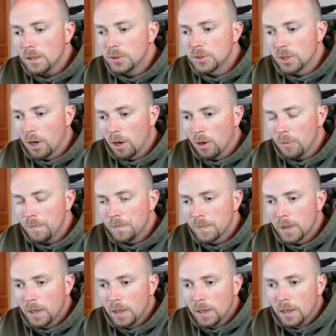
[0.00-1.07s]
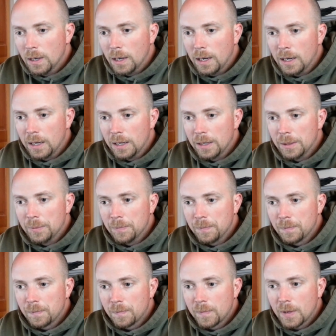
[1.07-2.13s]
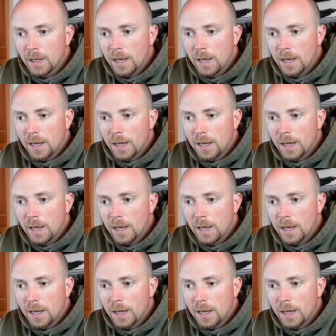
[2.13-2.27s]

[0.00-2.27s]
So um,